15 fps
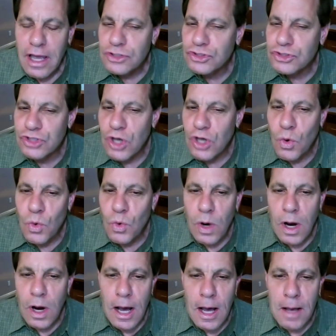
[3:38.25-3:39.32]

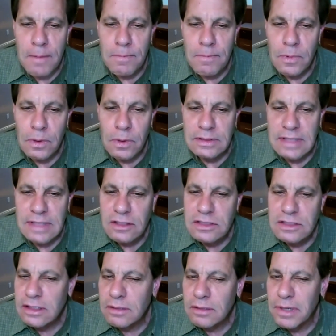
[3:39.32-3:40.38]
So um, tell
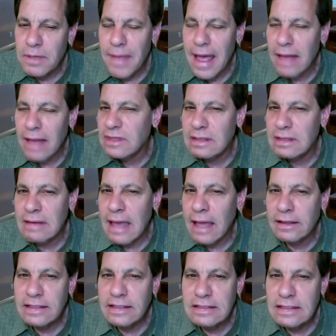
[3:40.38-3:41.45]
us a little bit about the
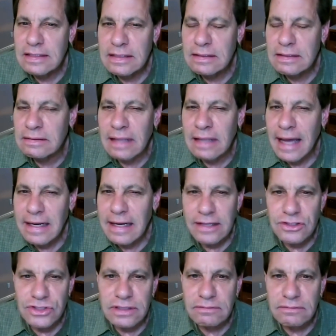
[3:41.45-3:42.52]
LED light
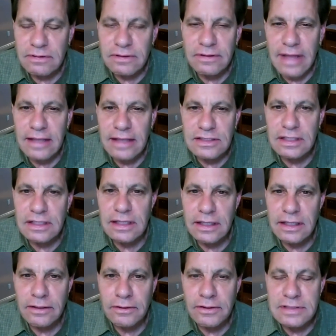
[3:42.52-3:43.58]
engine that's in
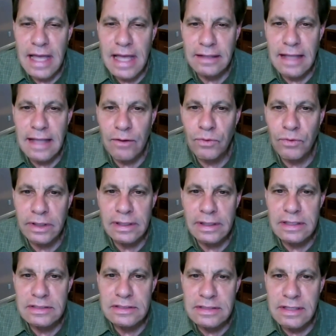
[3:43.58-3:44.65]
here, because that that
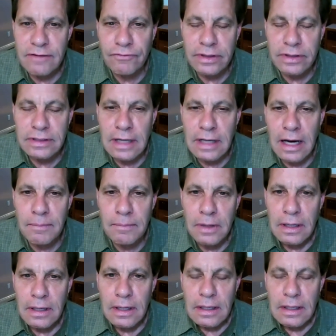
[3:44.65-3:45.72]
really is different.
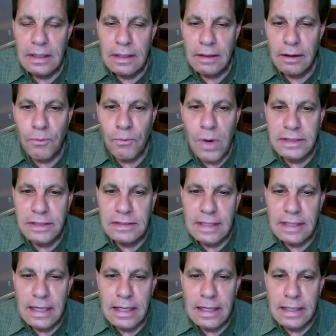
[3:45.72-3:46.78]
Um, what
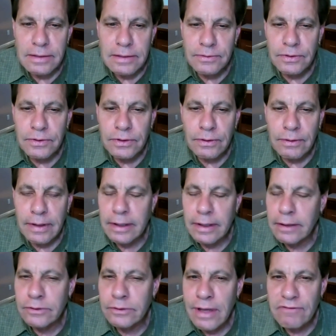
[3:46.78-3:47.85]
uh, do
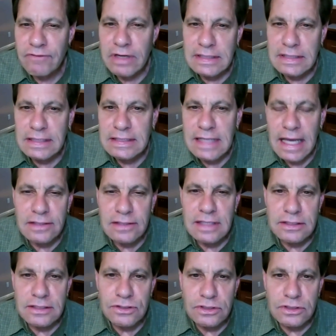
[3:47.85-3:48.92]
you have any details
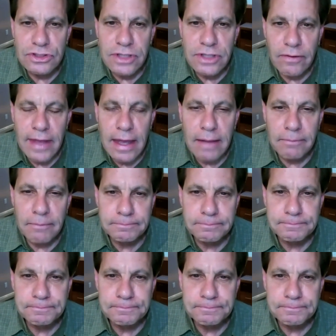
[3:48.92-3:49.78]
that you can share on that?